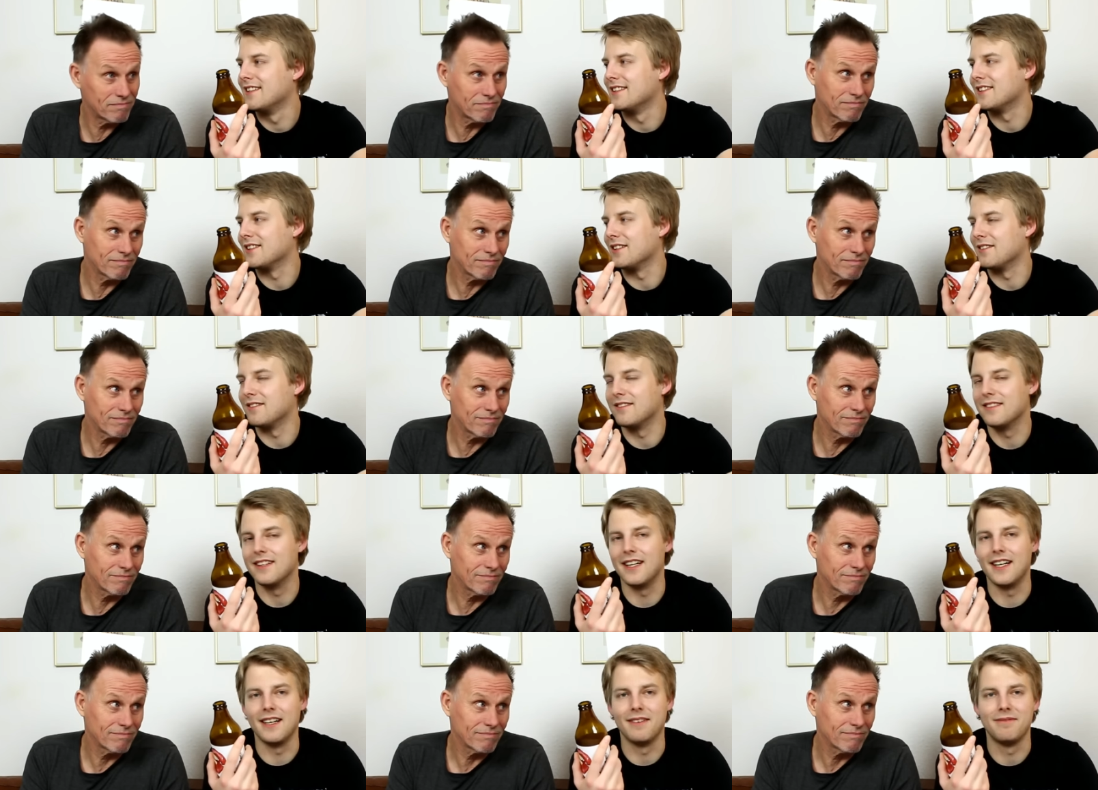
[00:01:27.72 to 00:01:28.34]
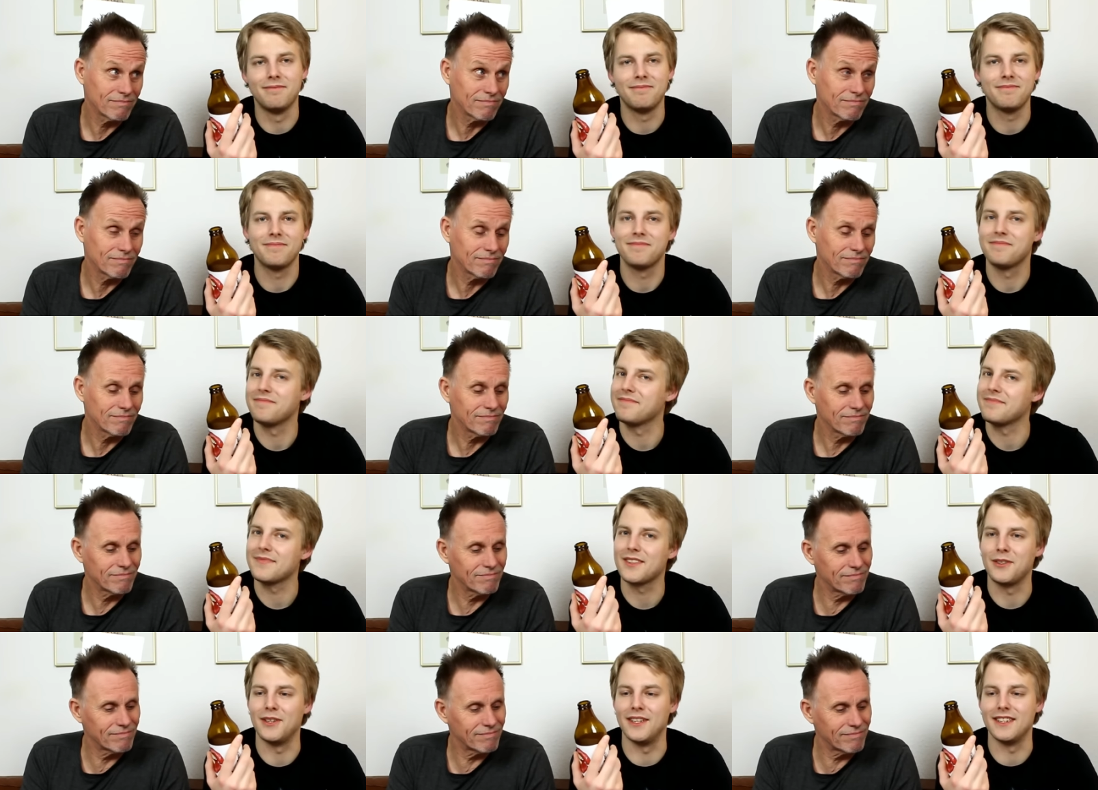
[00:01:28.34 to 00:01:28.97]
Speaker 1: so, ah,
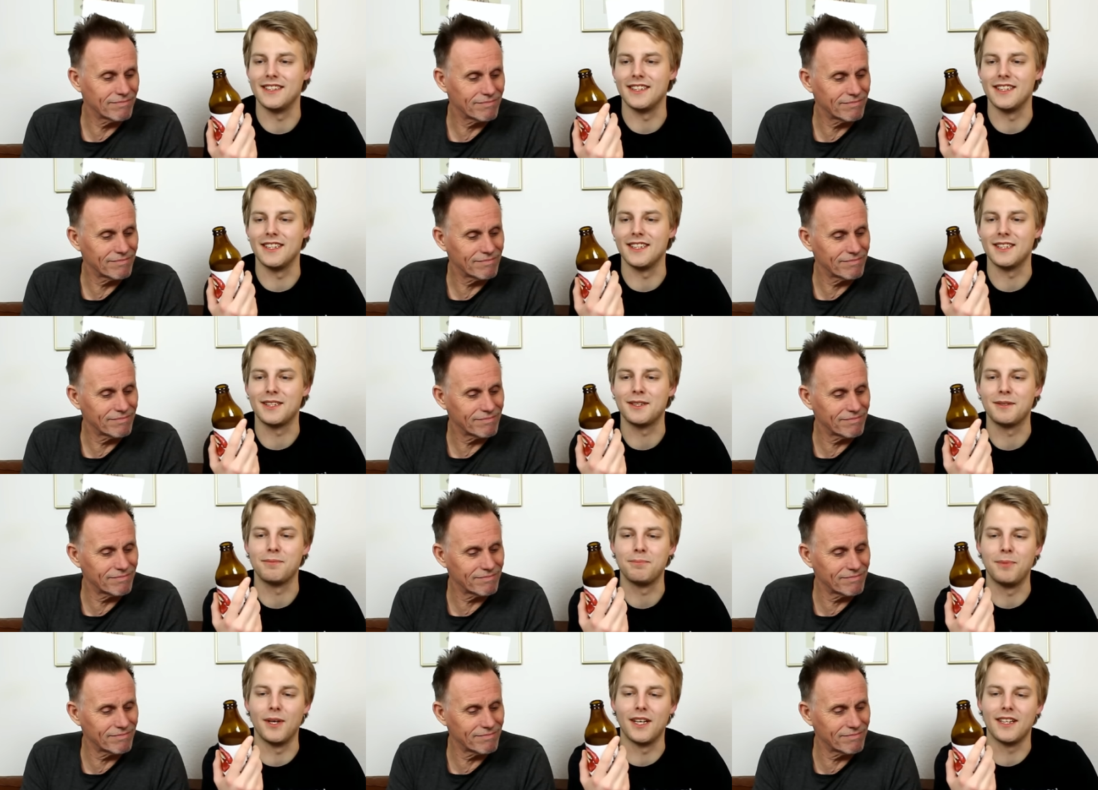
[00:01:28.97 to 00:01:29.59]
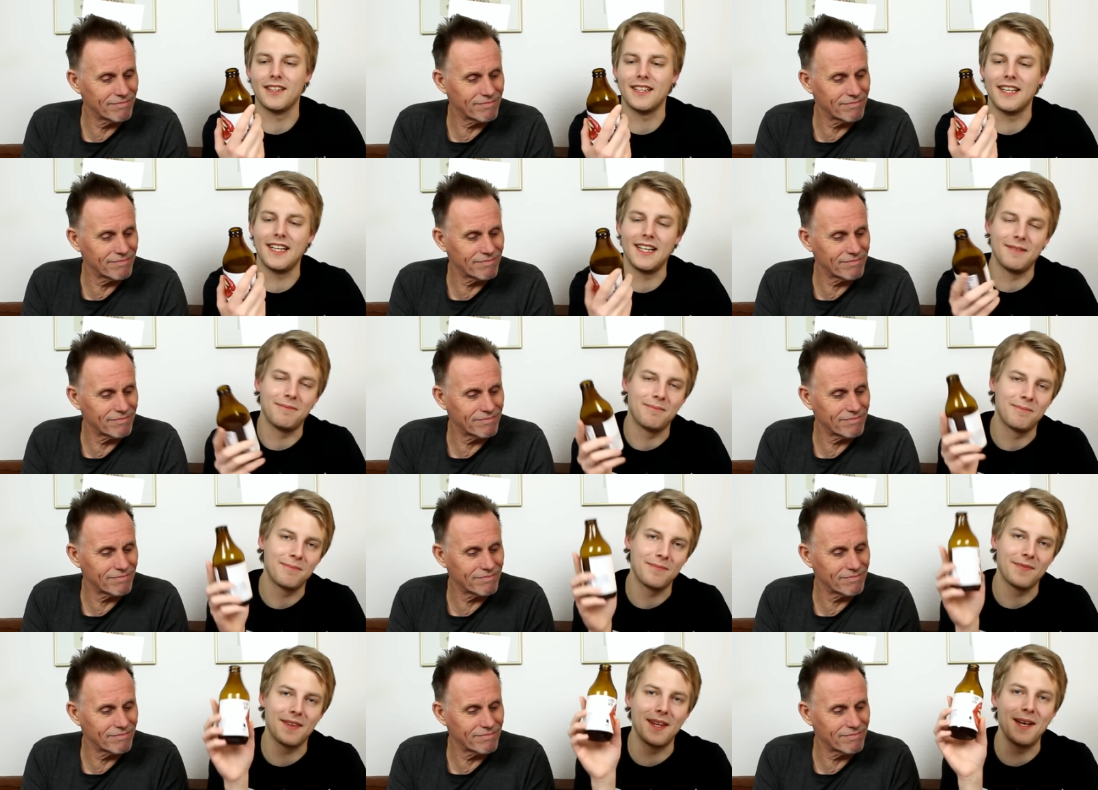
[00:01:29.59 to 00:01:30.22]
craziness. But
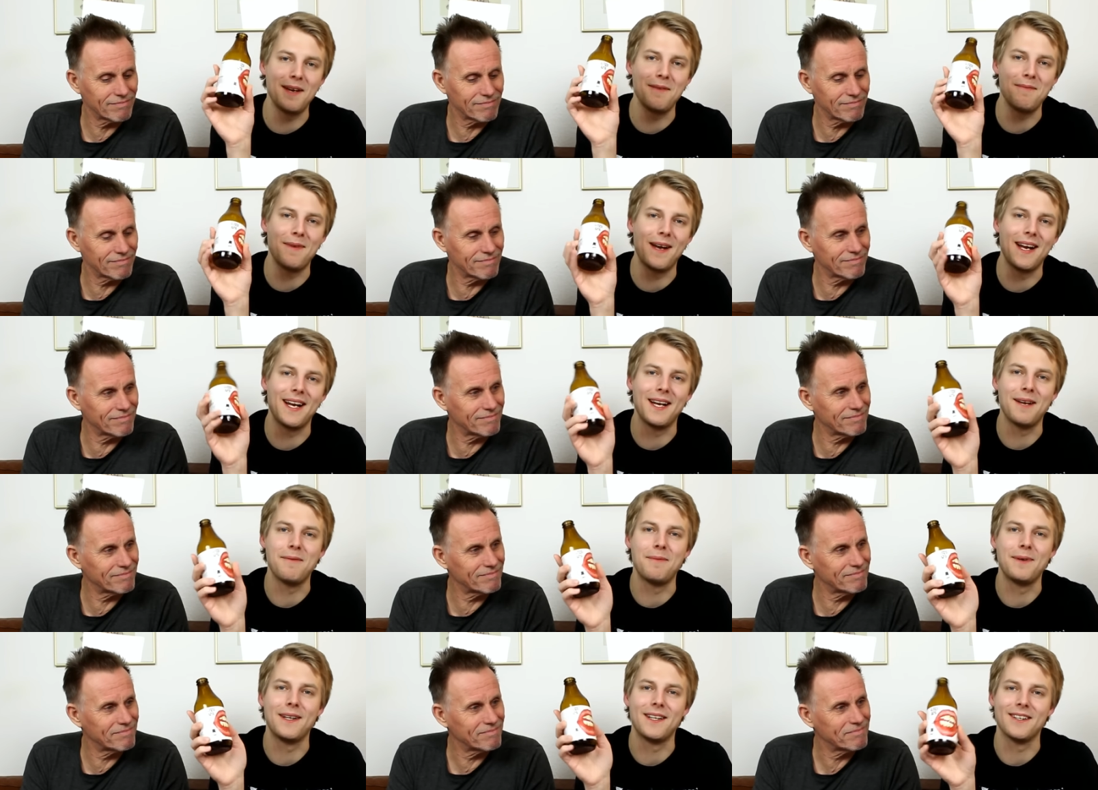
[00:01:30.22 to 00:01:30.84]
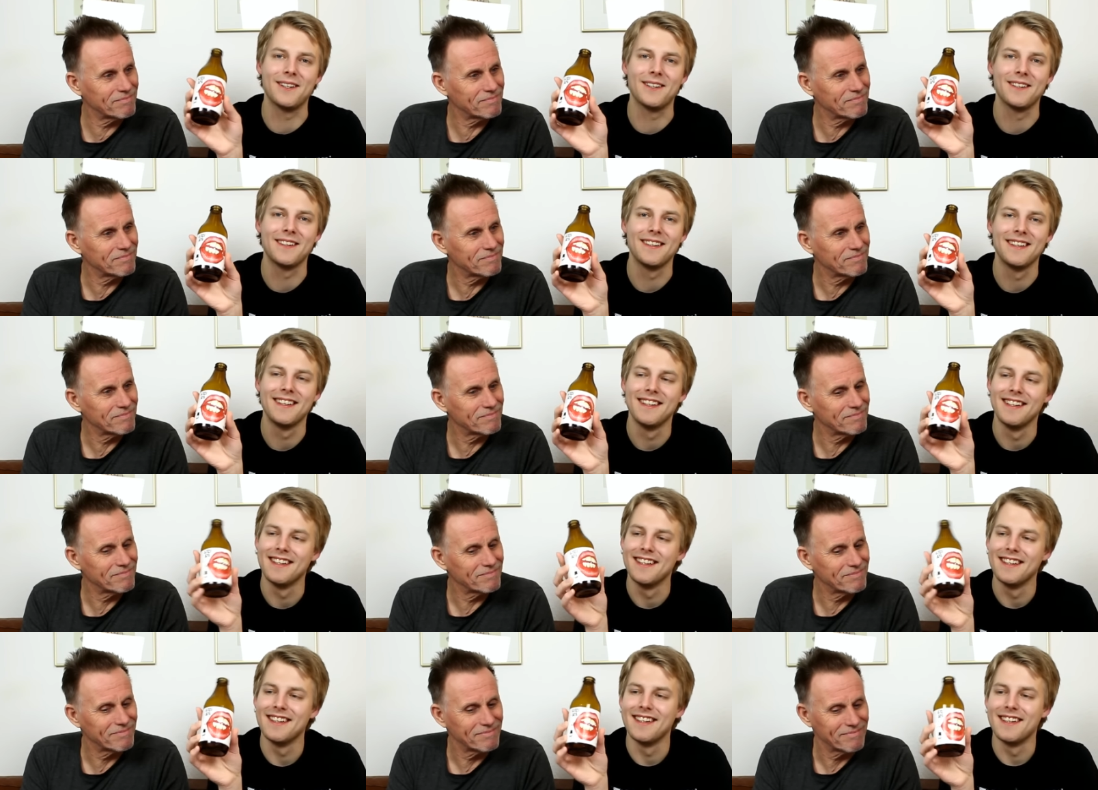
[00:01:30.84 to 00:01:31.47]
hey, they made a beer
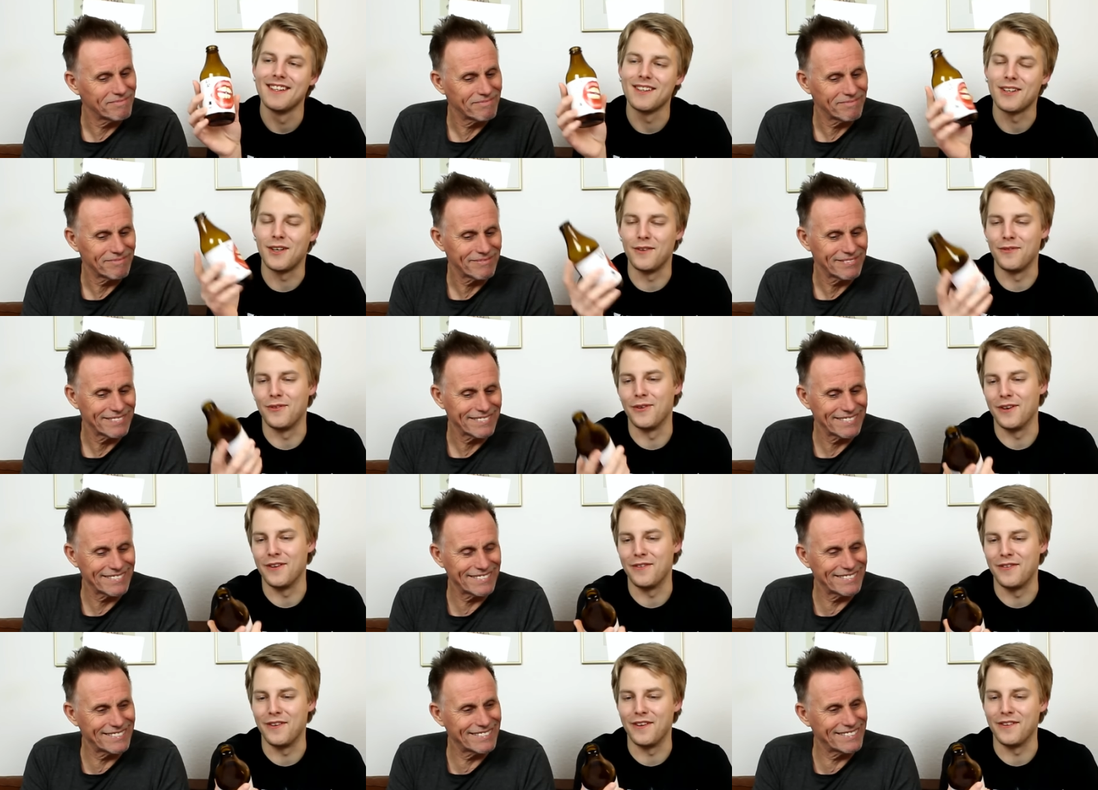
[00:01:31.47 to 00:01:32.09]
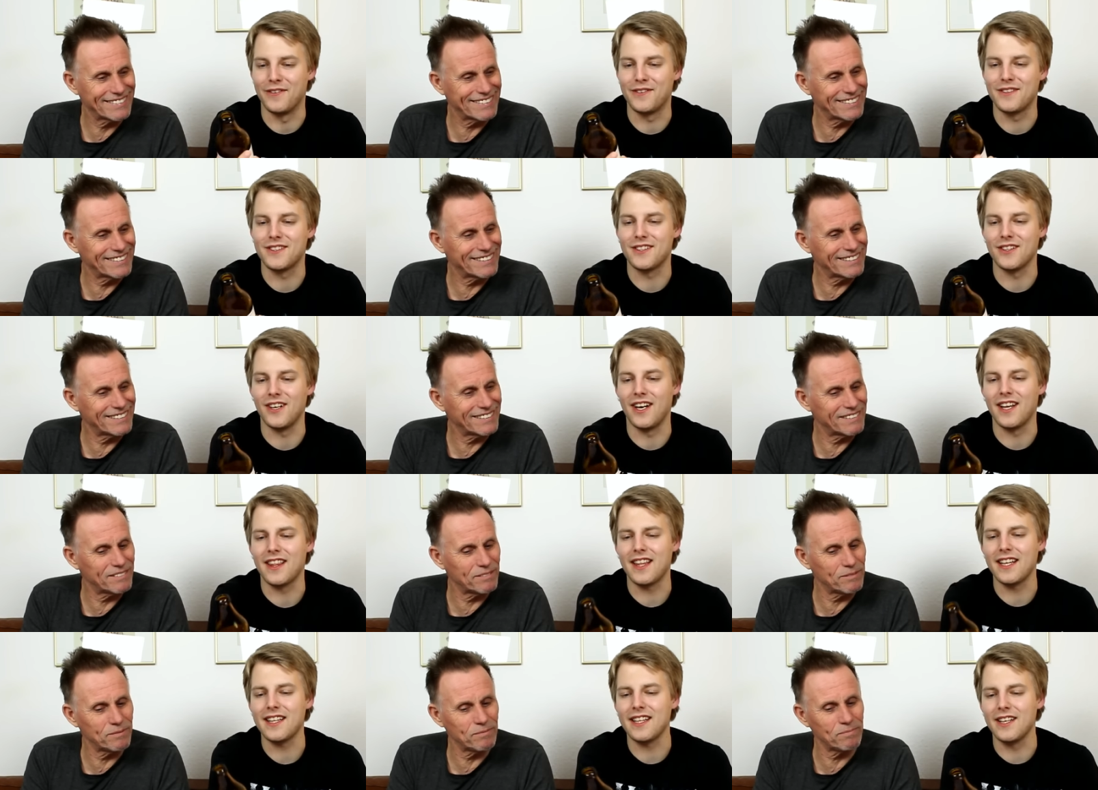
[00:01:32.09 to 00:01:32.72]
called forty-fifth. So
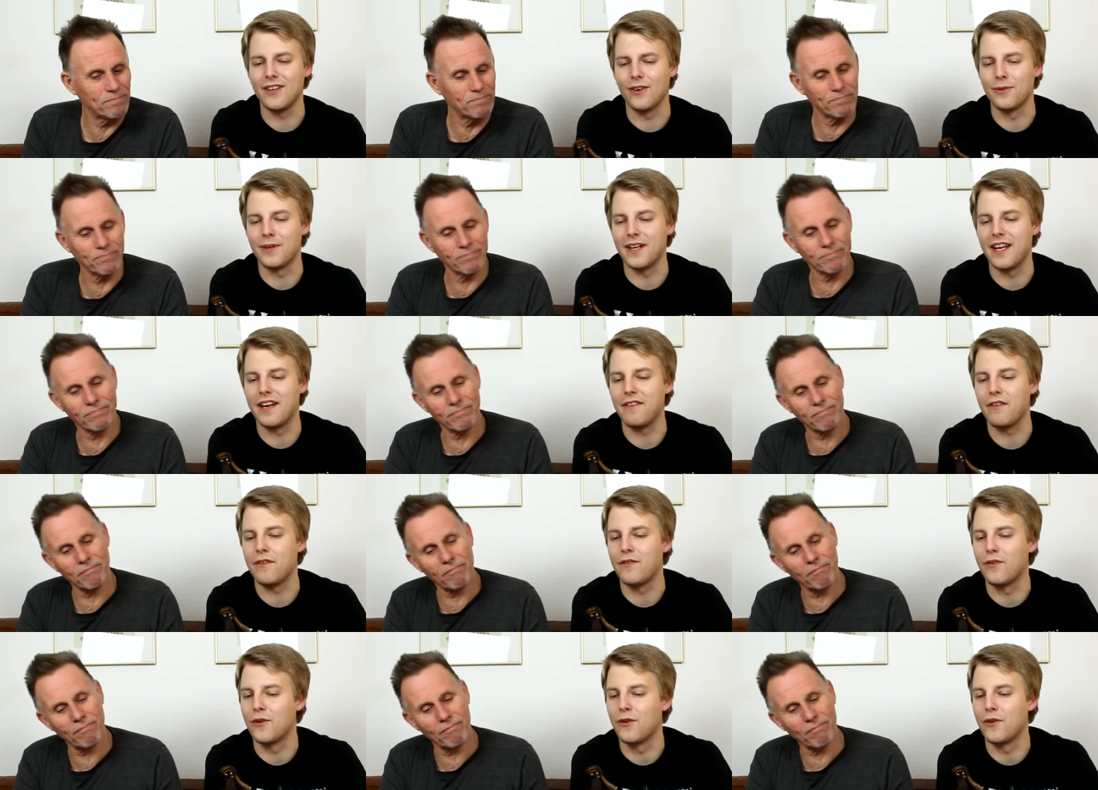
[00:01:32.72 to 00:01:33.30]
I think they already have a